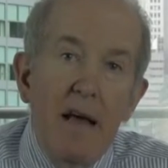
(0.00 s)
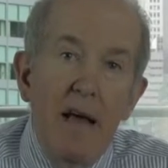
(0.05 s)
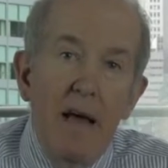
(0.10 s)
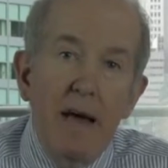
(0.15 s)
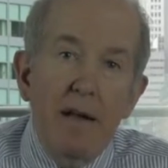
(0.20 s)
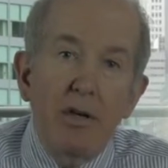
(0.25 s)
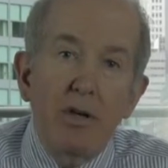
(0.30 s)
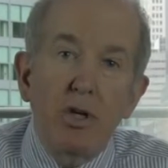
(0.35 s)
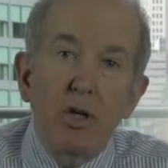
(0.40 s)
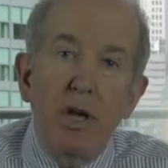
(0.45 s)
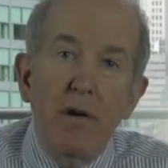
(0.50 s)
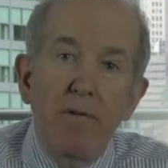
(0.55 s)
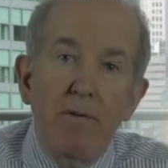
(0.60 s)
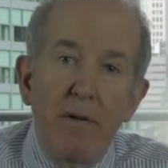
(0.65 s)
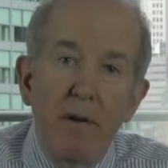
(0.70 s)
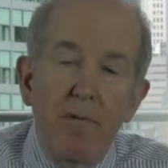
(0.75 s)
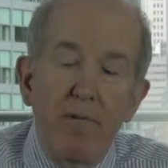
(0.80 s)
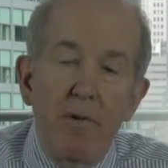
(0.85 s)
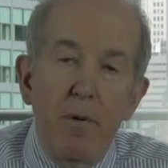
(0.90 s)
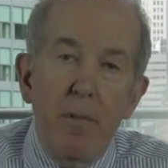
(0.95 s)
and
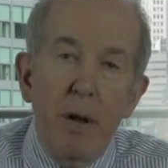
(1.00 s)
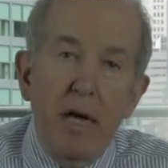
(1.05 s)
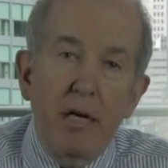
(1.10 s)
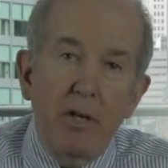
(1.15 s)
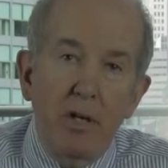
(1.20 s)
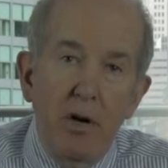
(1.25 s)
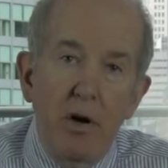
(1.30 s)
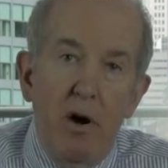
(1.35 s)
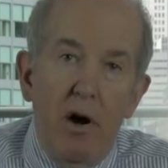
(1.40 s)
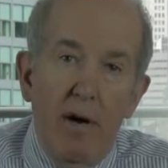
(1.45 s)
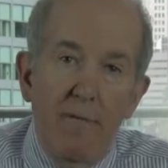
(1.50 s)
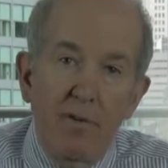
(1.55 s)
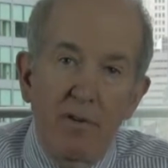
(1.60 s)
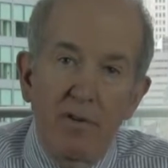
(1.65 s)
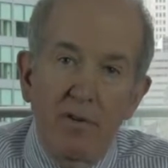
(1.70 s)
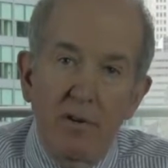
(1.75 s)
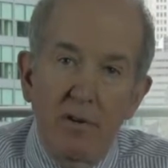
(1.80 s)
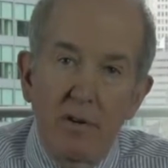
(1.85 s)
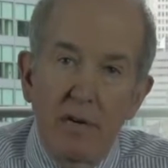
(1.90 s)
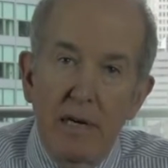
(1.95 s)
chief information
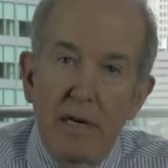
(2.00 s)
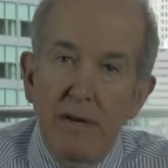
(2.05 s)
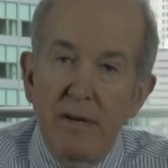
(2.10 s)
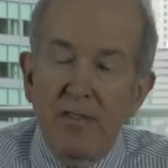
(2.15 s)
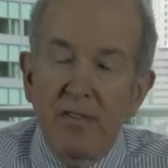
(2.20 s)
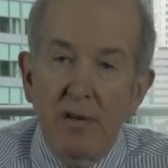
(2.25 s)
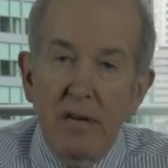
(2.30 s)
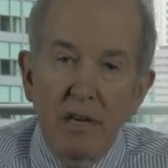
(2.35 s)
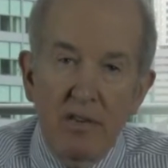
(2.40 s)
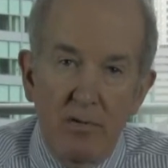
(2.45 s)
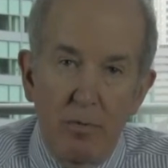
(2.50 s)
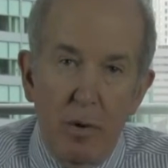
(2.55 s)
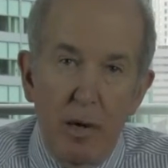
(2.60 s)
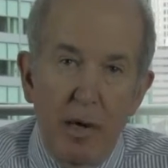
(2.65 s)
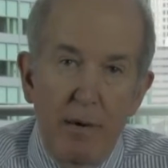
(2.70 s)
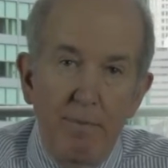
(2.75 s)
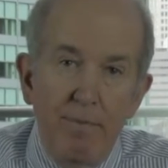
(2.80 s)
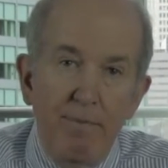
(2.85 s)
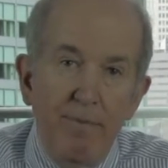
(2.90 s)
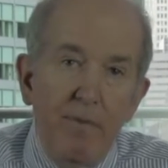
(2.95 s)
officer in the
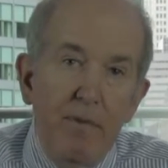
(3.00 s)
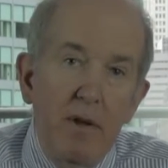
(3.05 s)
C-suite.